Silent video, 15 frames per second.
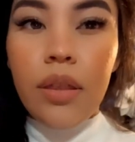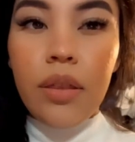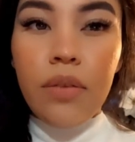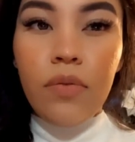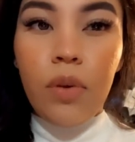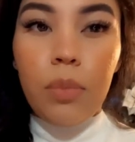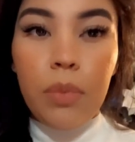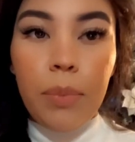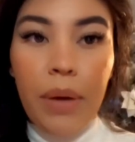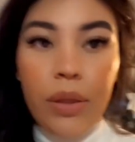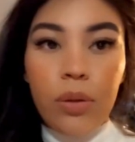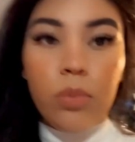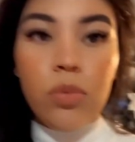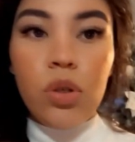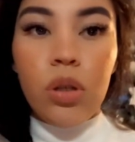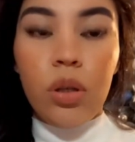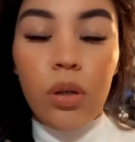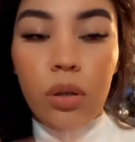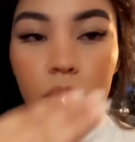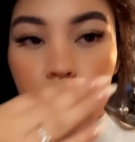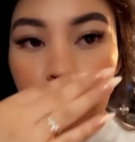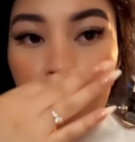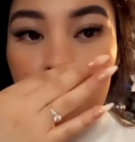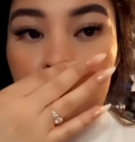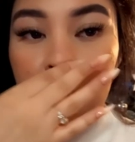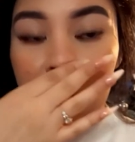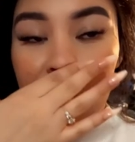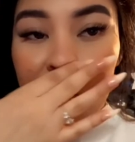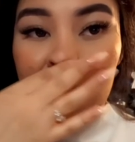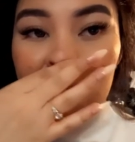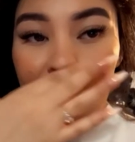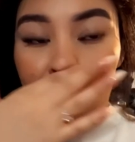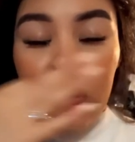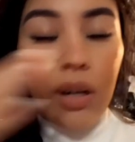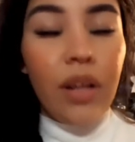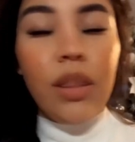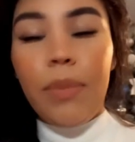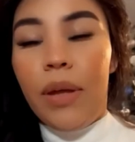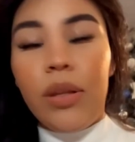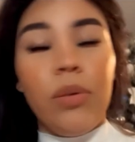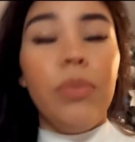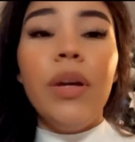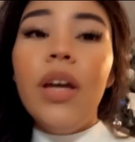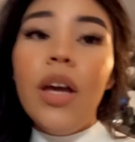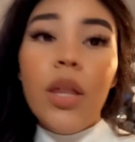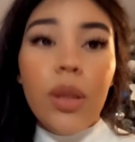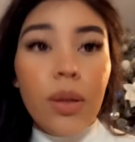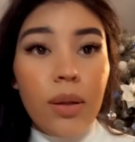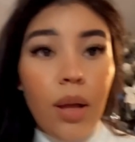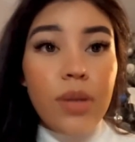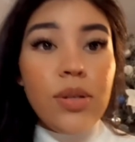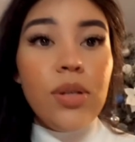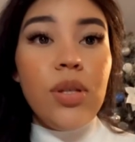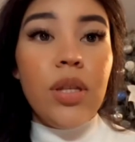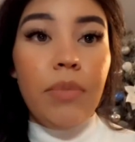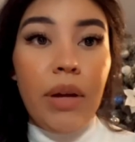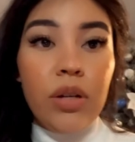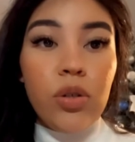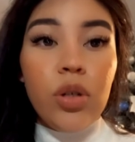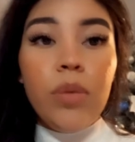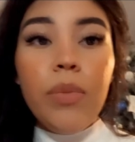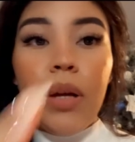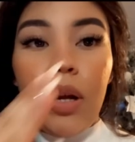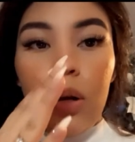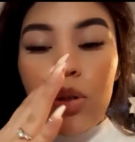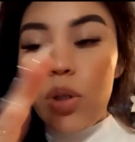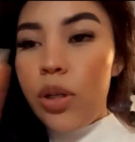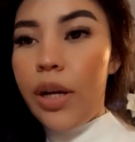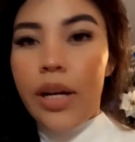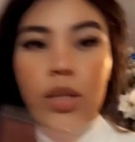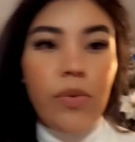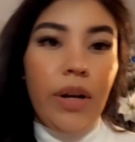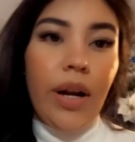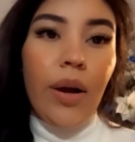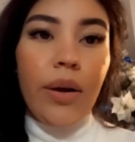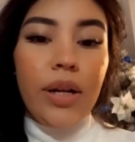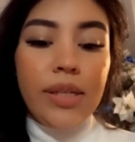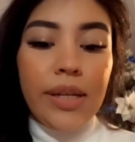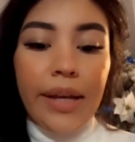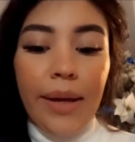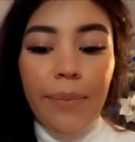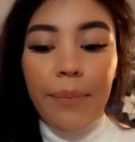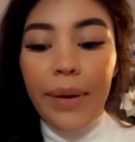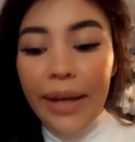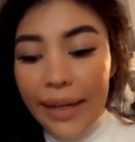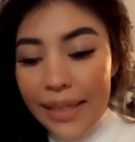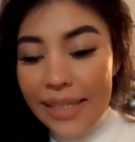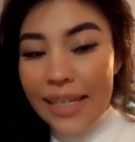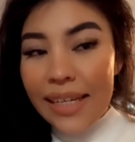from the bathroom to the not the bathroom, the closet to the bedroom, and I'll show you guys right now in a second. But